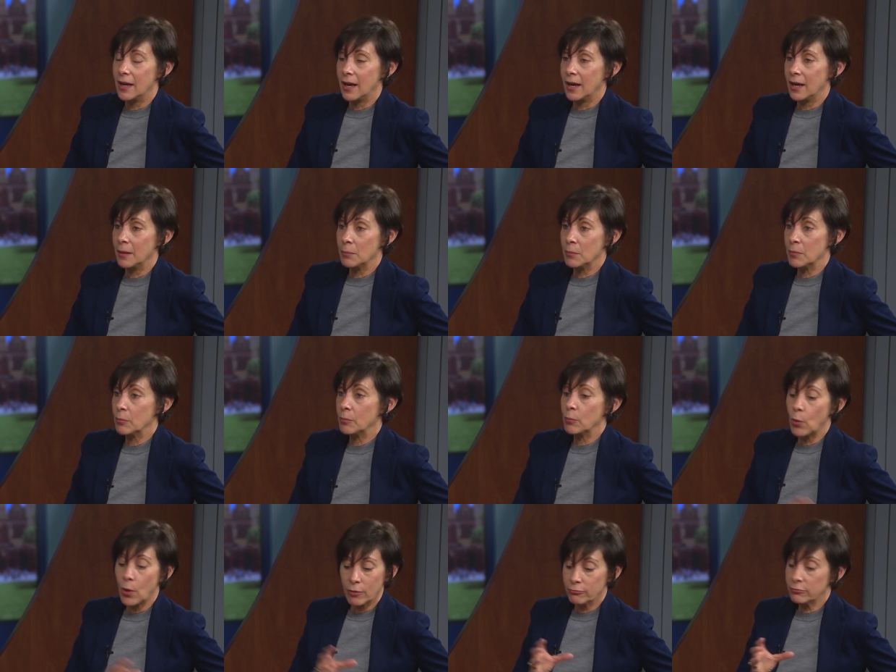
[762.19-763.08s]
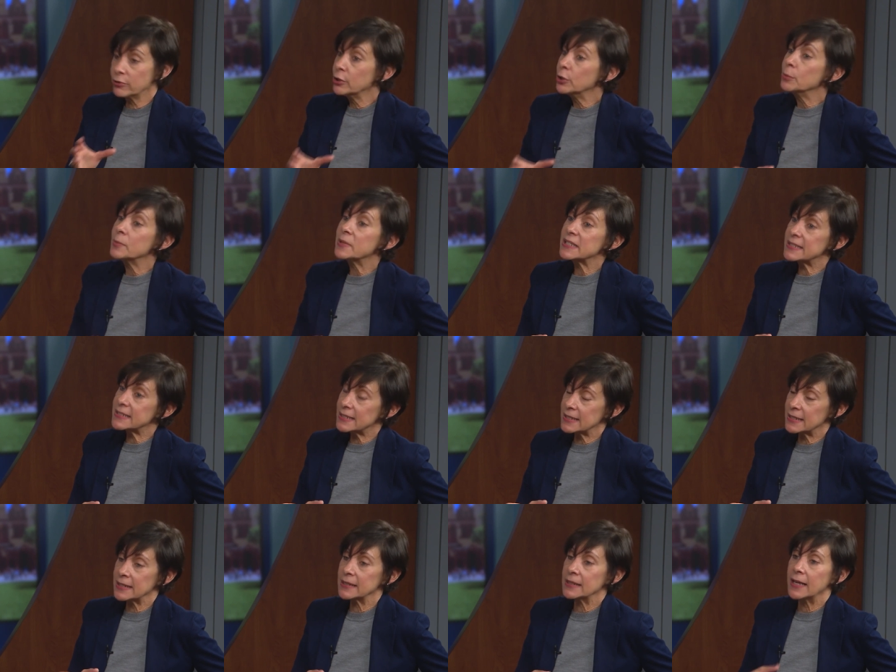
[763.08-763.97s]
um, what room it's
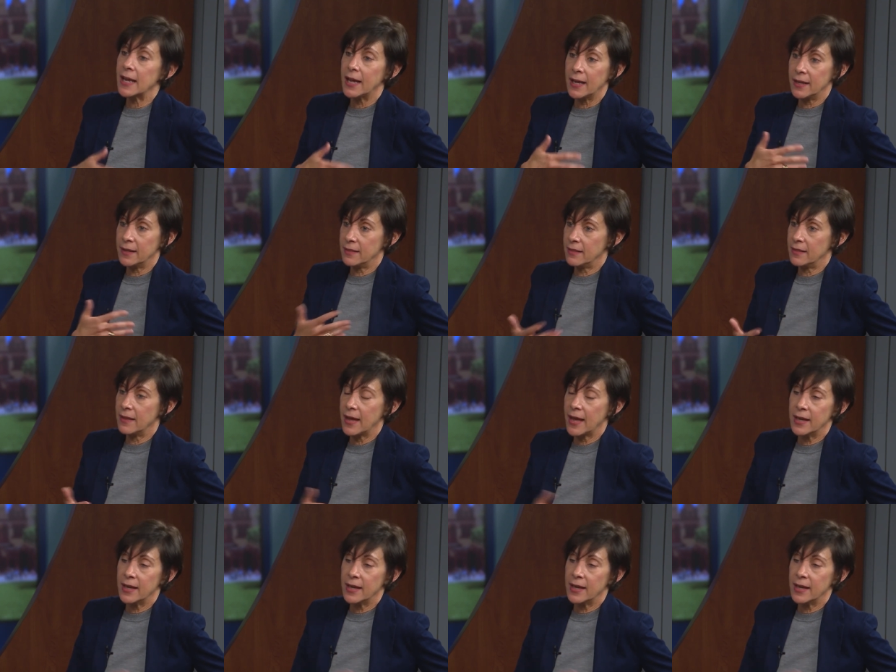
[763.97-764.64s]
in and